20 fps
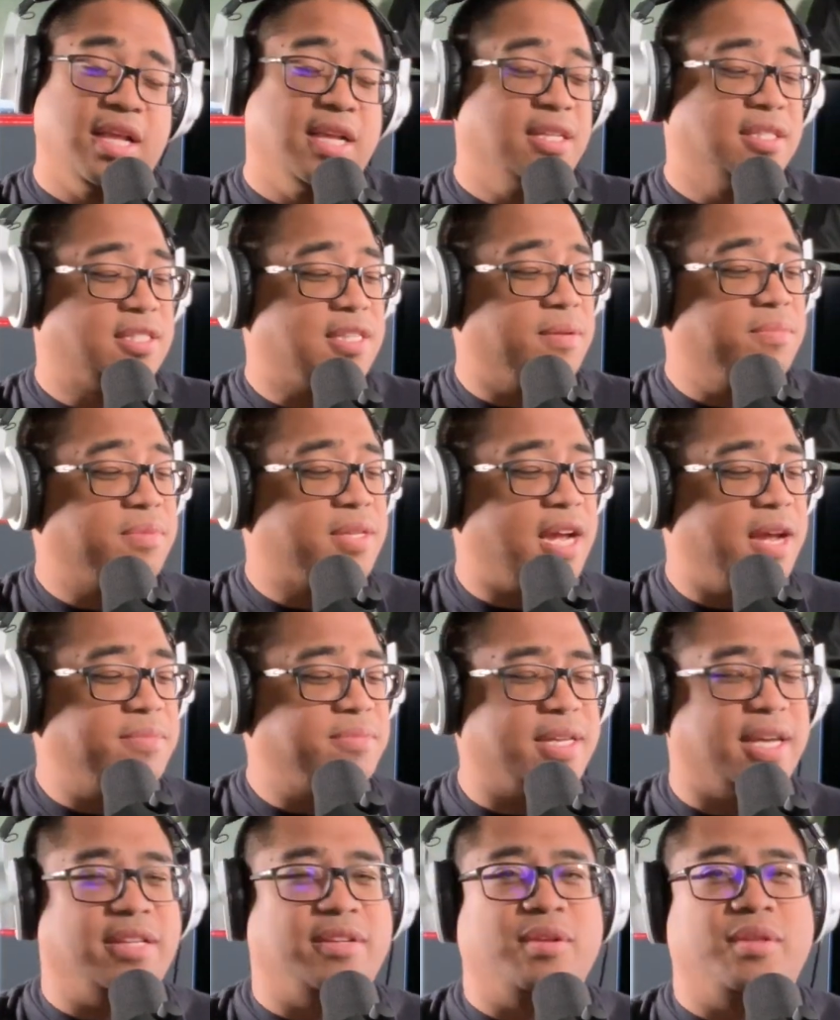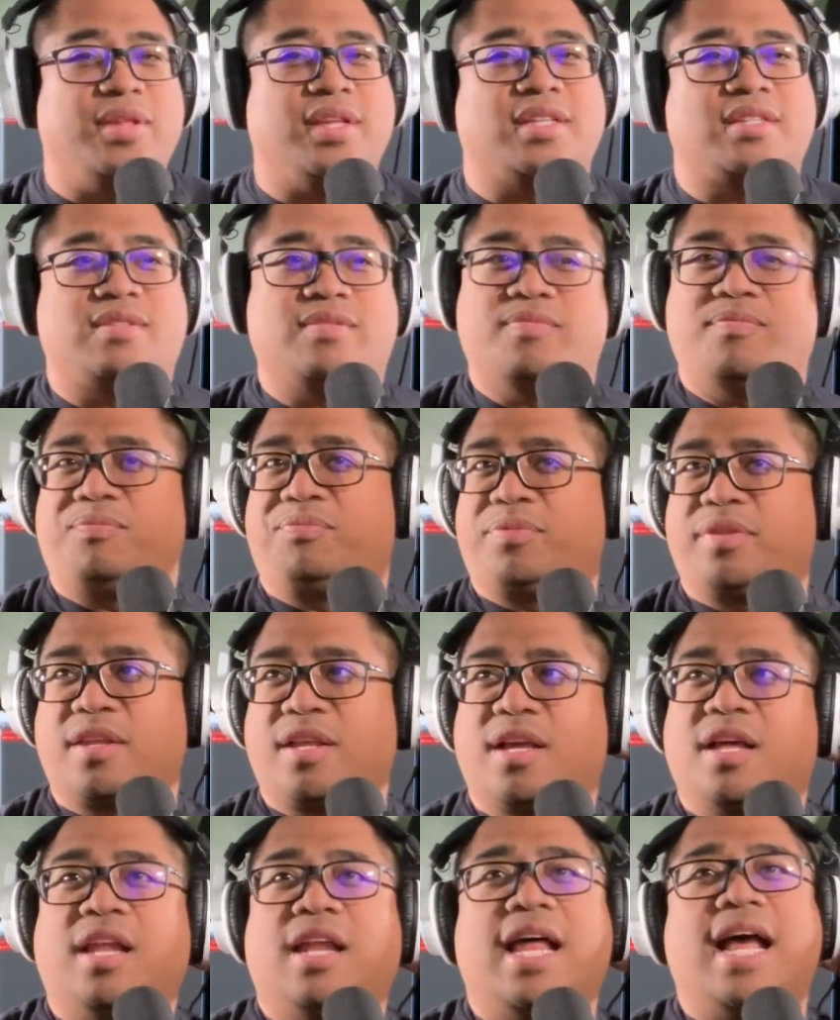Sometimes I do this
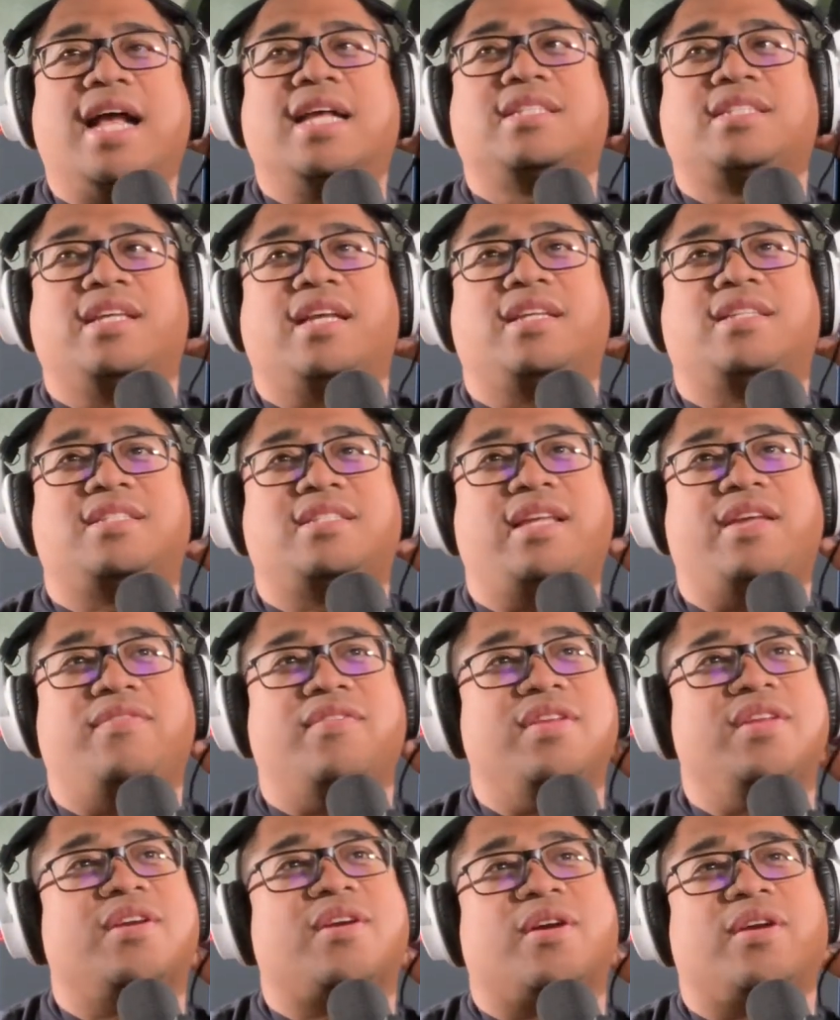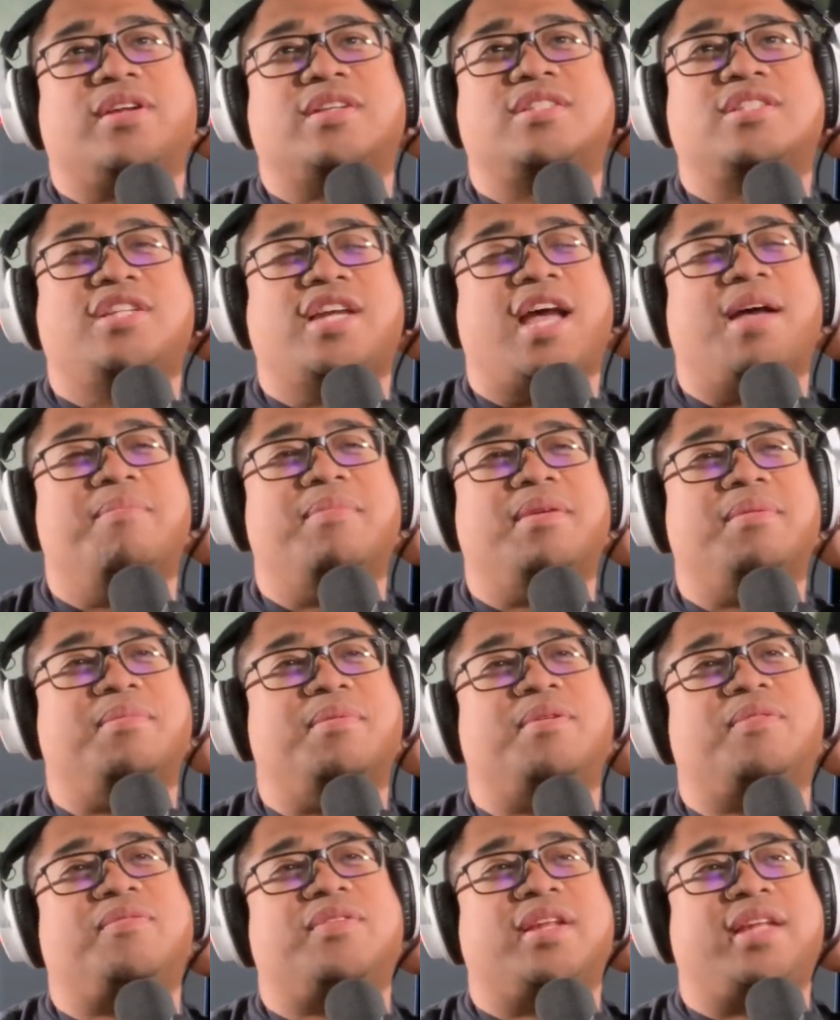classic Stephen Curtis Chapman
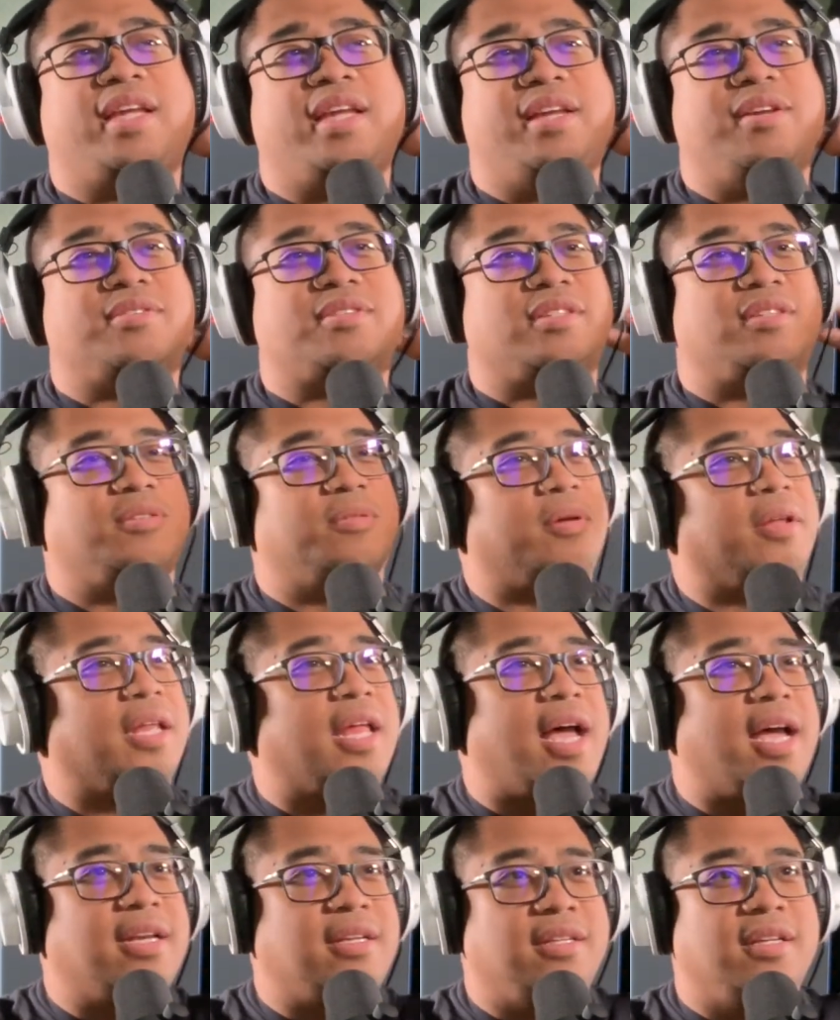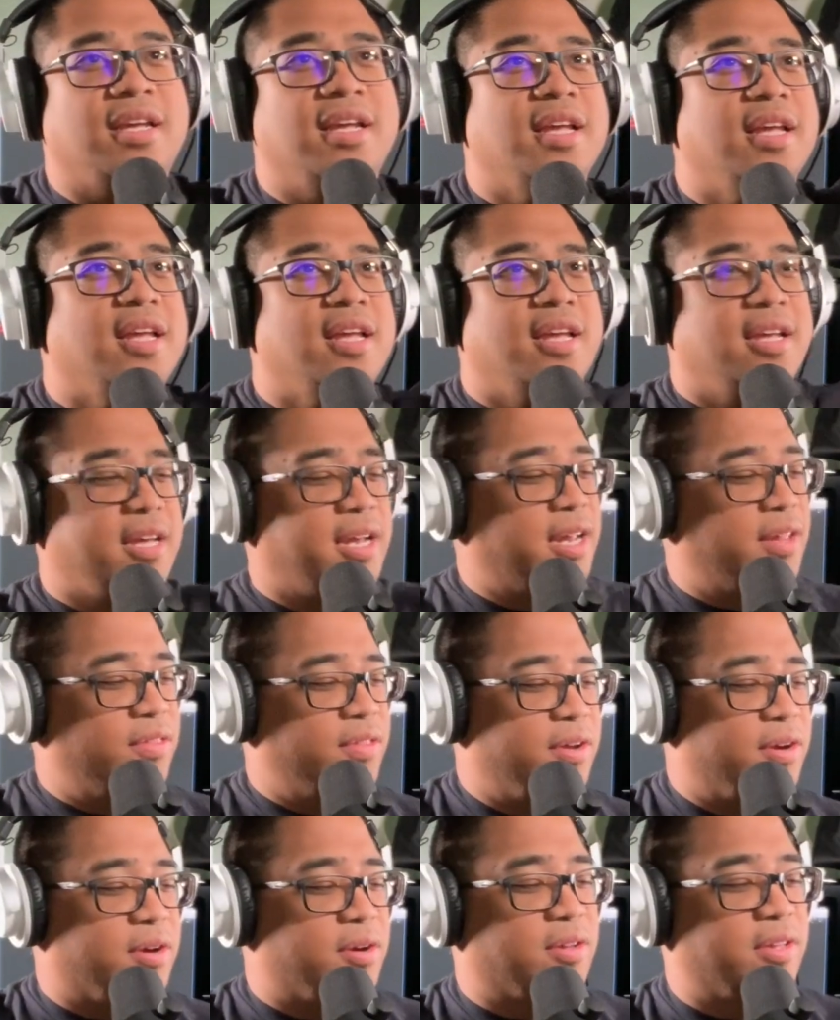move that he used to do a lot in
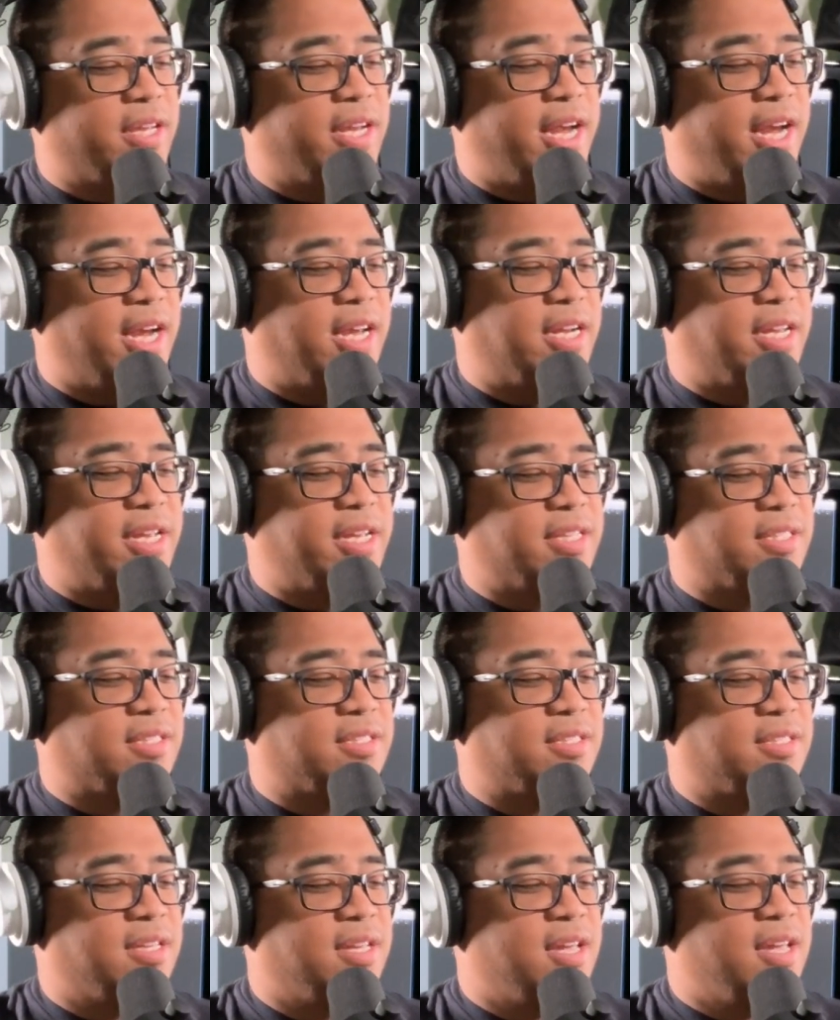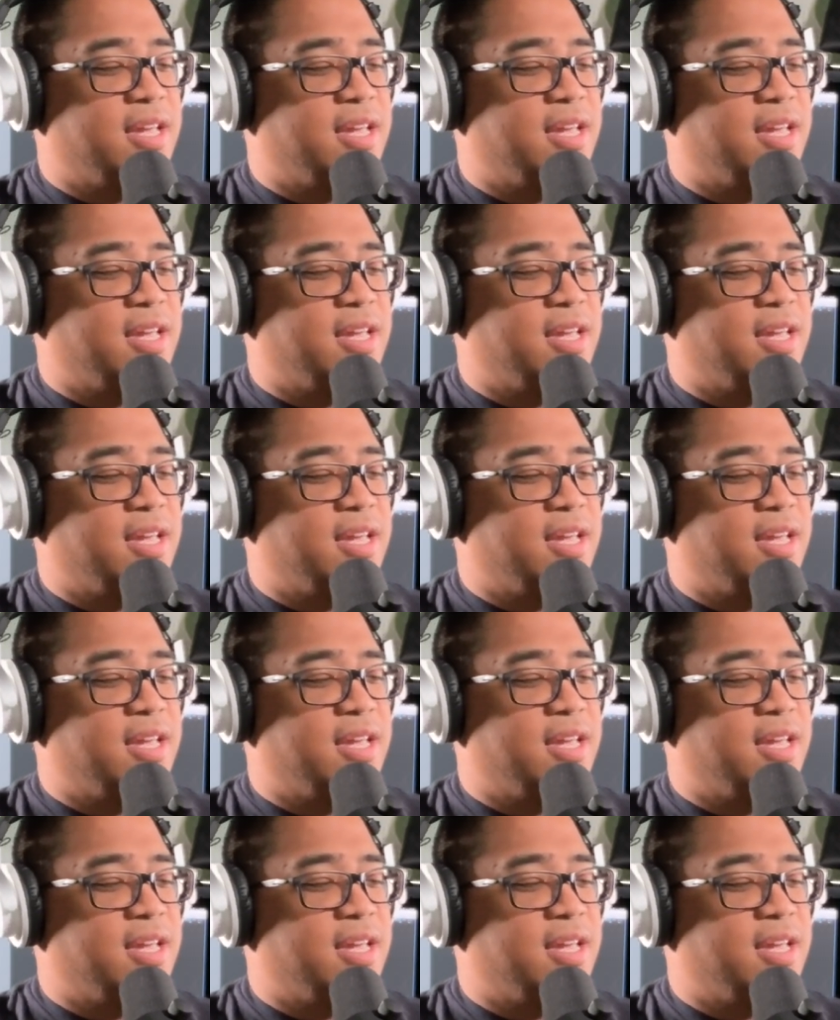the early 80s.